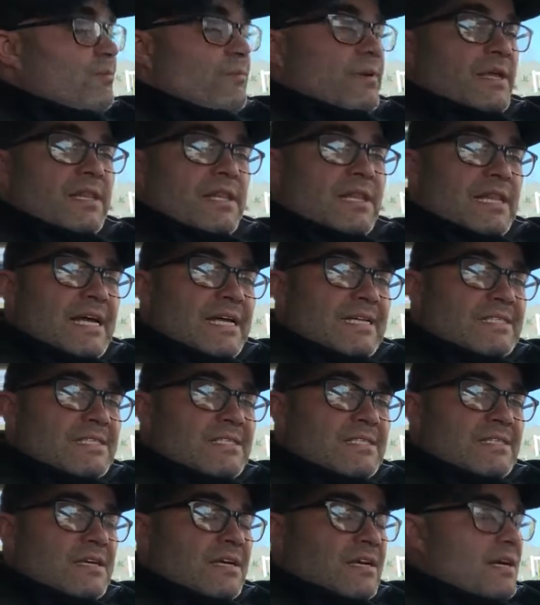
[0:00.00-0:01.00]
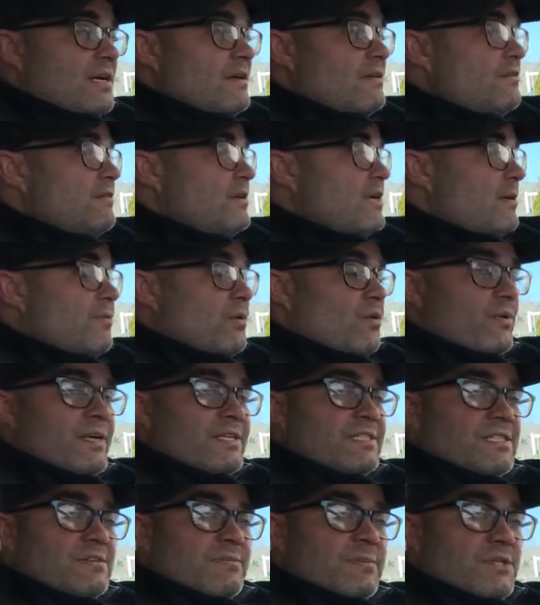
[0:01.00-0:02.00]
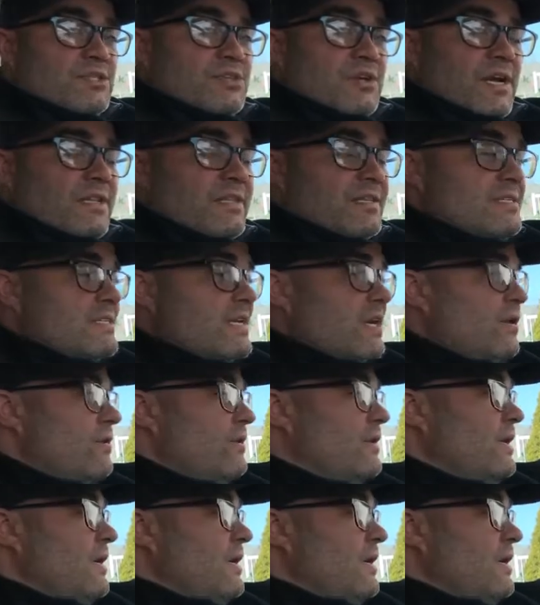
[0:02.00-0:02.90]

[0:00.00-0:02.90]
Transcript: by the last uh, couple weeks as I've been trying this out.